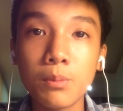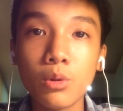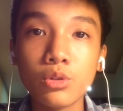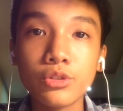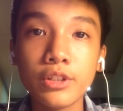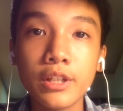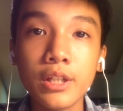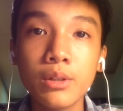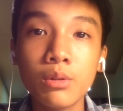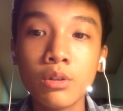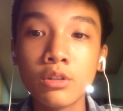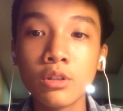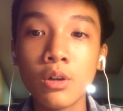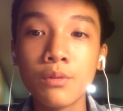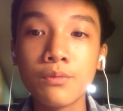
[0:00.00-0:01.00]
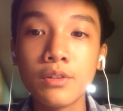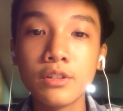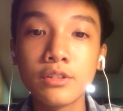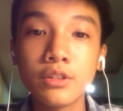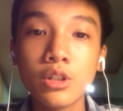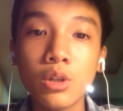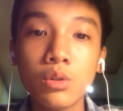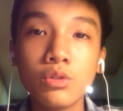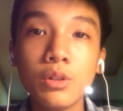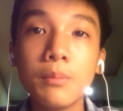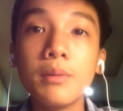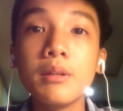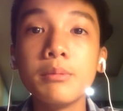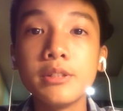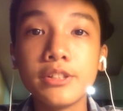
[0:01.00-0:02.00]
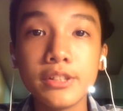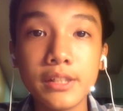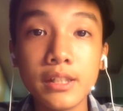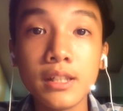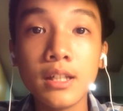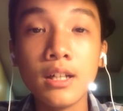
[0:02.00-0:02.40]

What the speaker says: Prosecutor Office told the BBC.